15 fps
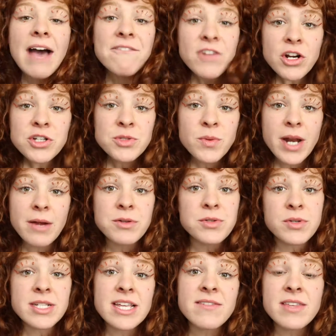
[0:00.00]
At first, when I was
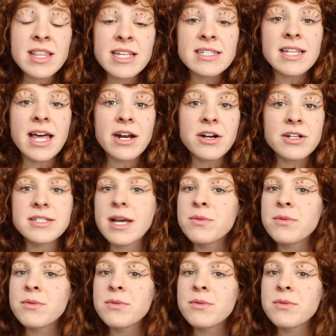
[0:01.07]
receiving these letters,